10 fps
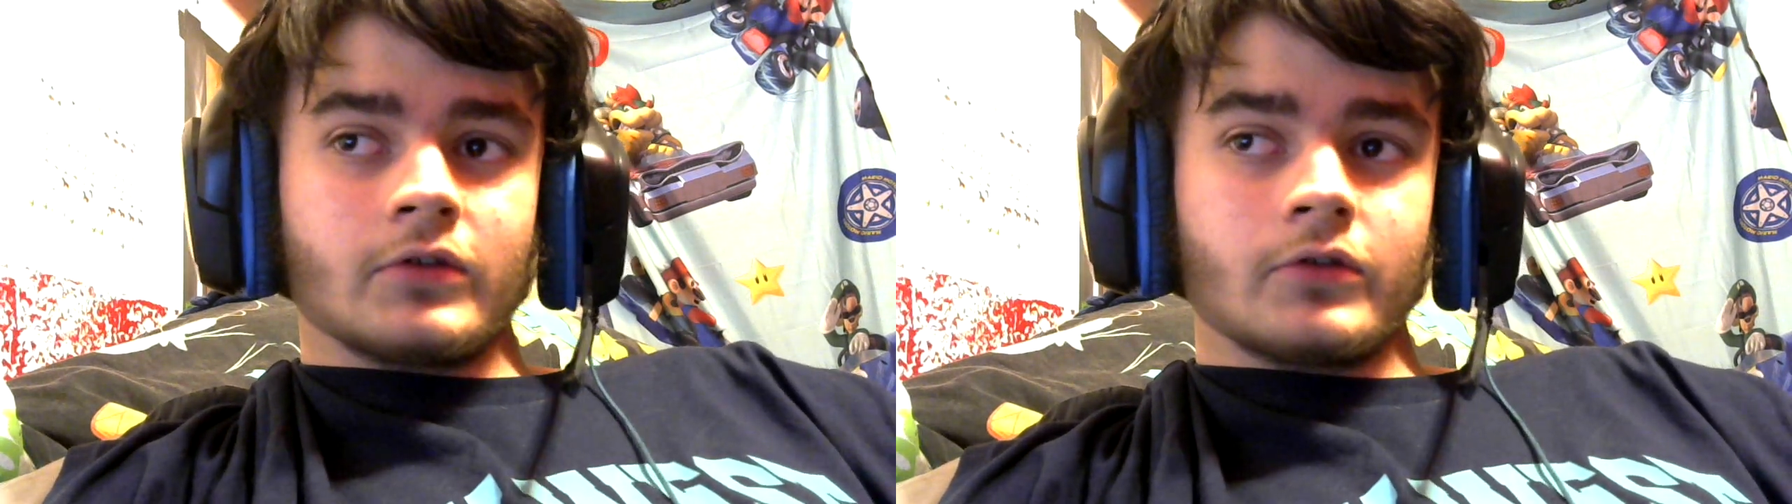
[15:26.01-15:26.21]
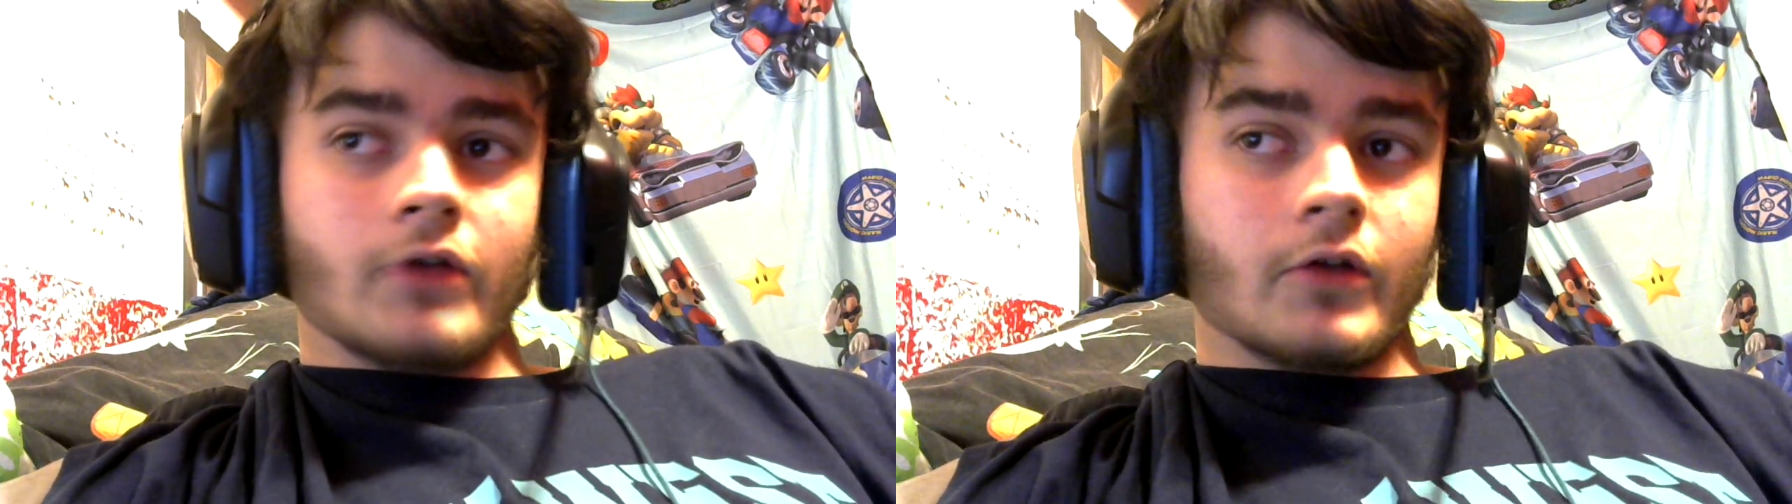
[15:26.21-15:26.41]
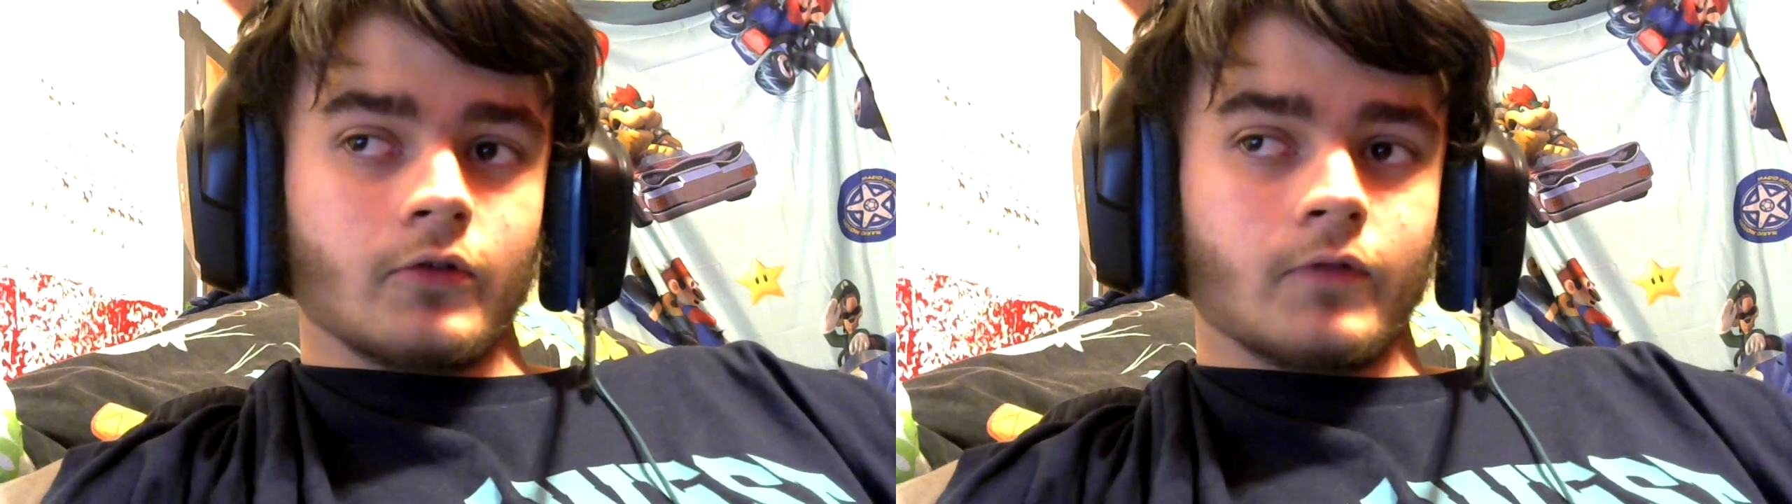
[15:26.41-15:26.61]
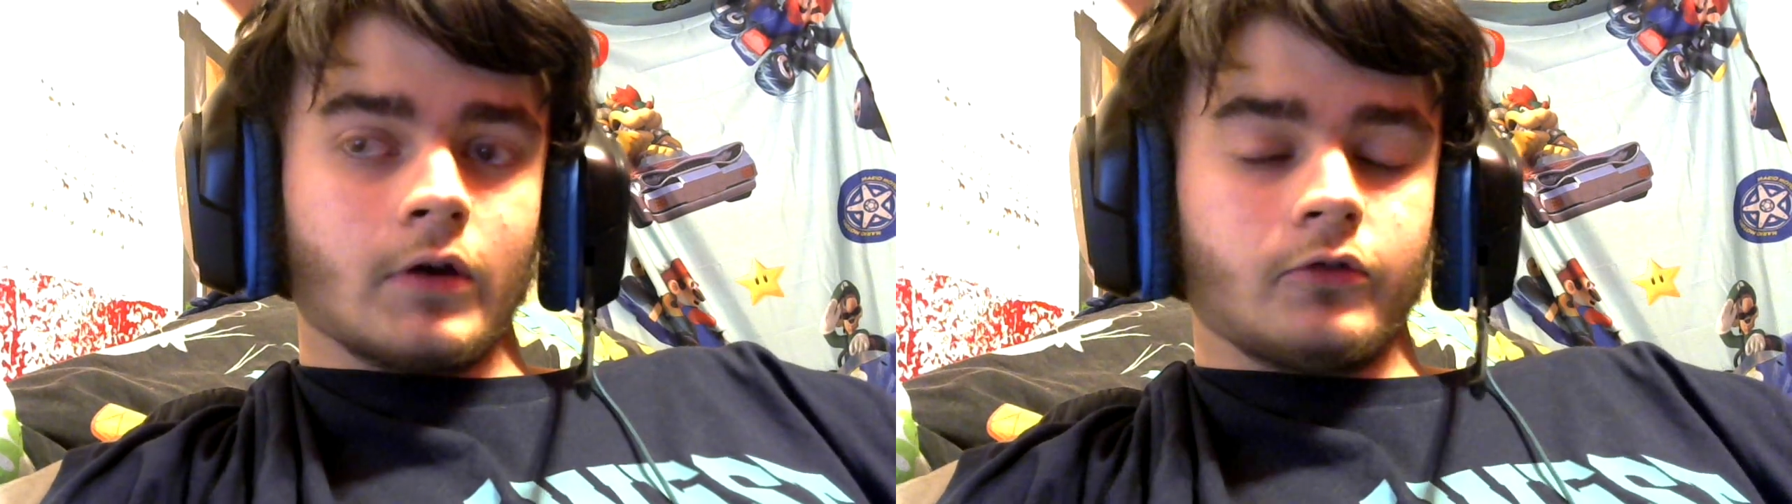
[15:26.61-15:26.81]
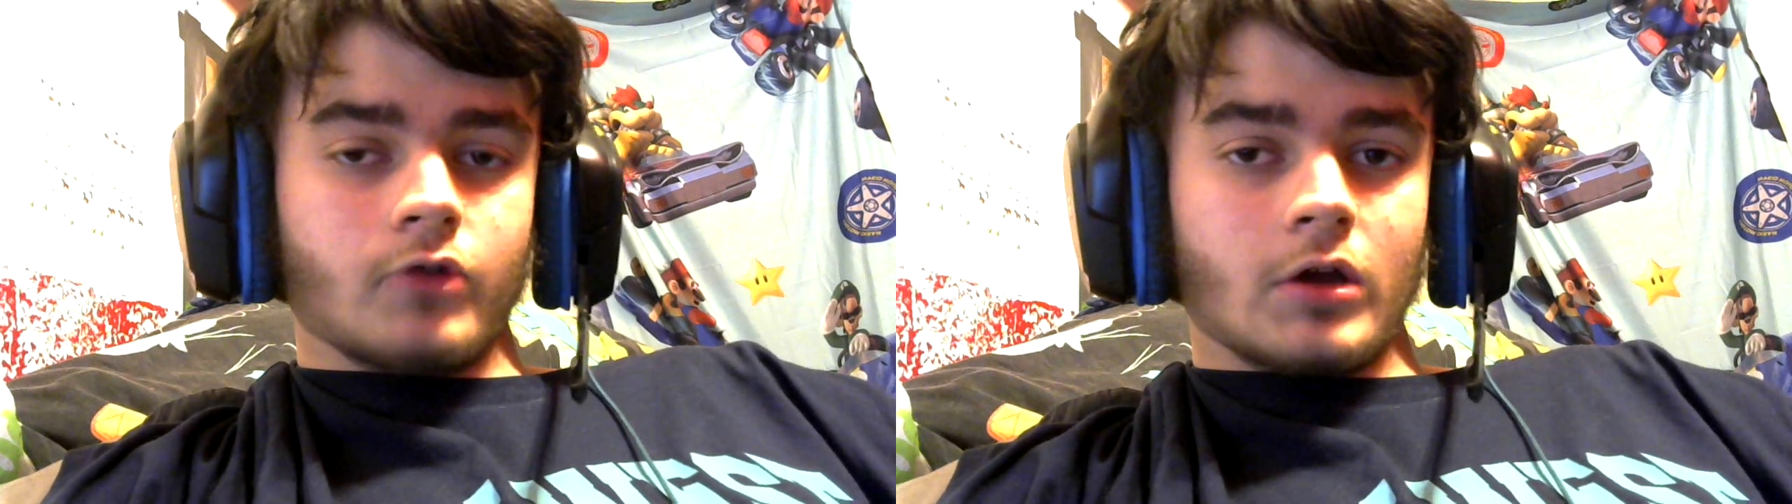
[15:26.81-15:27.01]
and it's also a
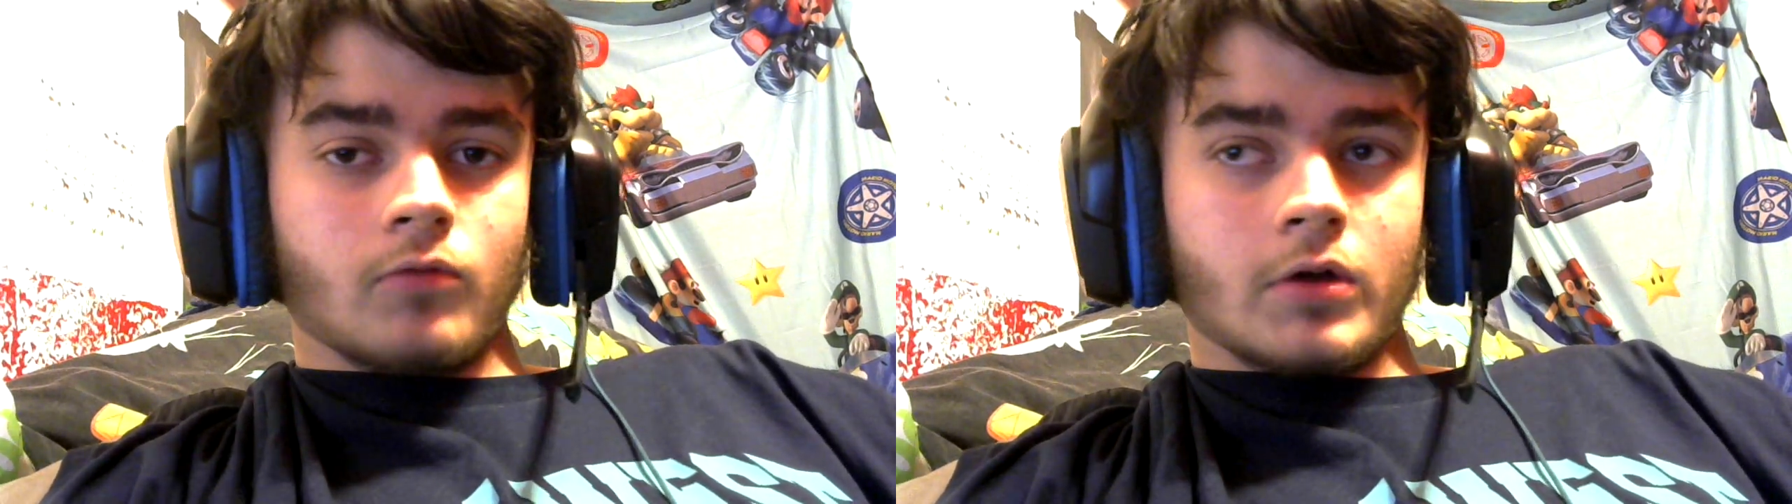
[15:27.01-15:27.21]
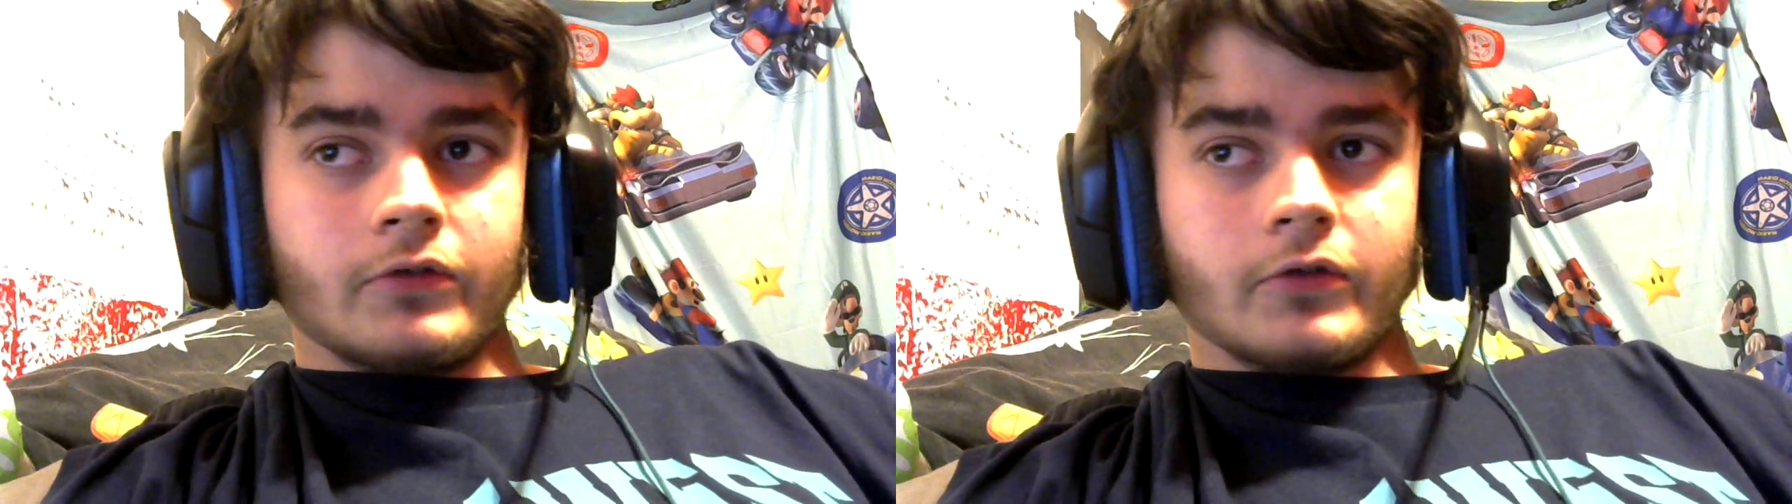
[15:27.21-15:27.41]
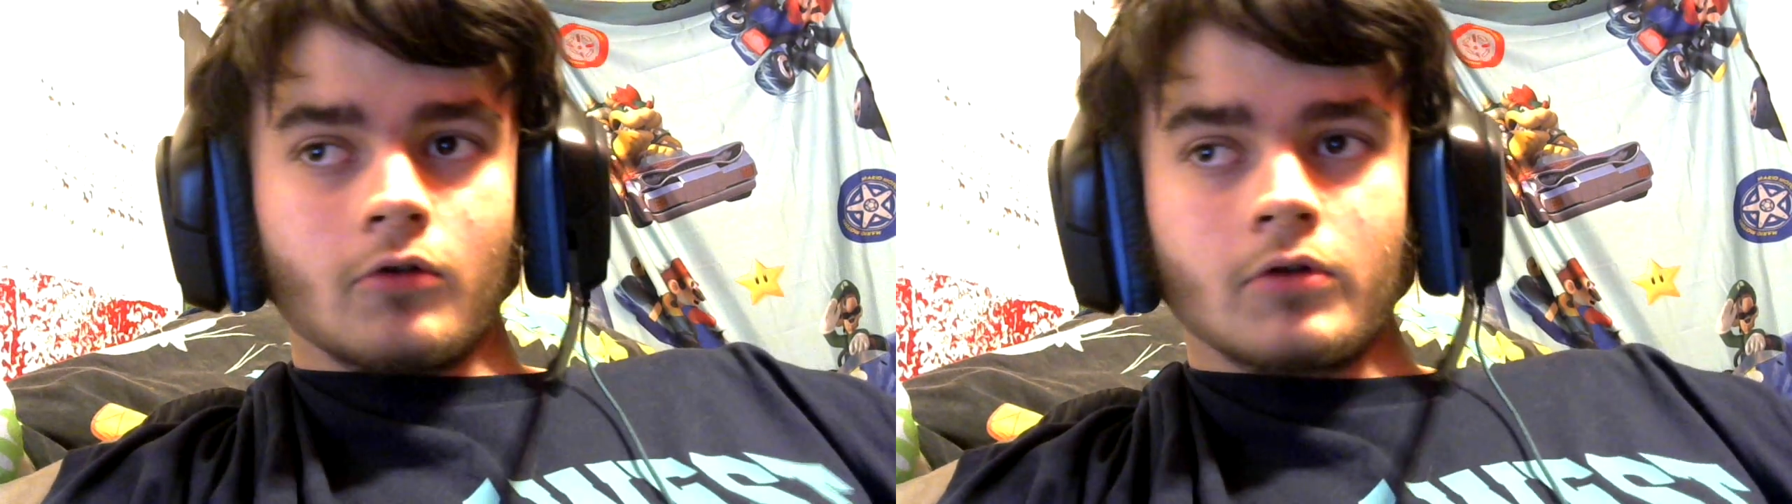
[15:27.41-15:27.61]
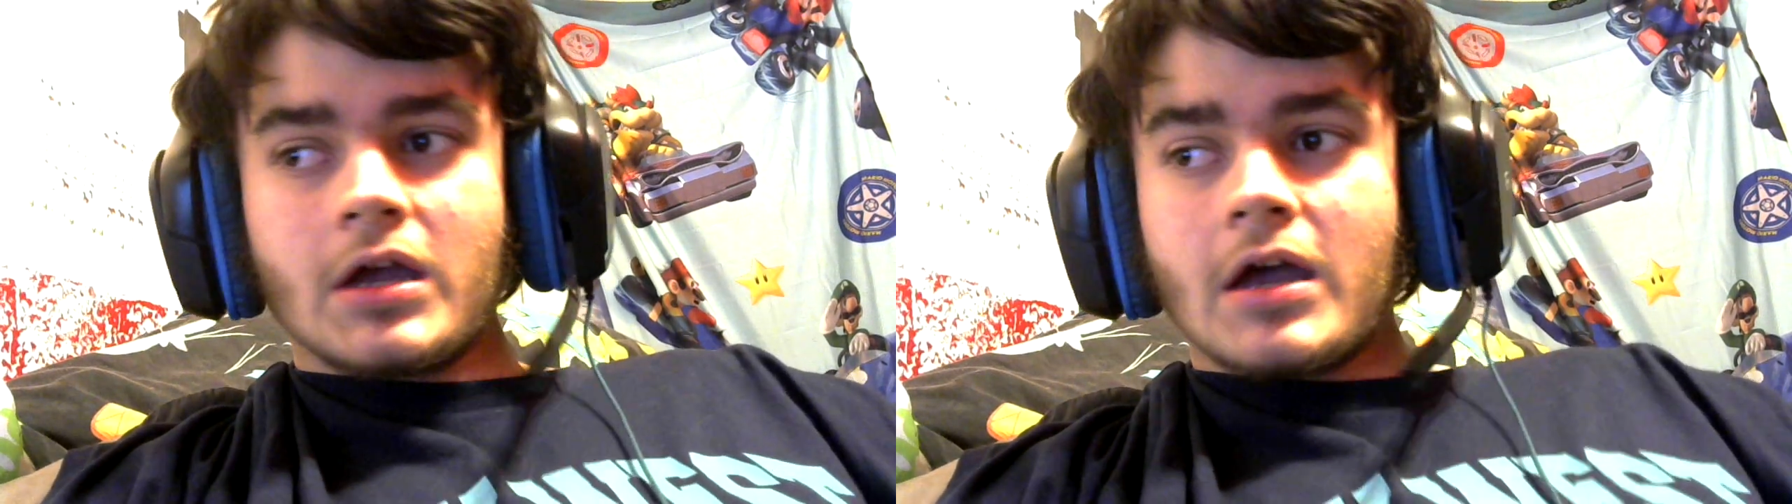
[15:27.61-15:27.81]
very strict one, so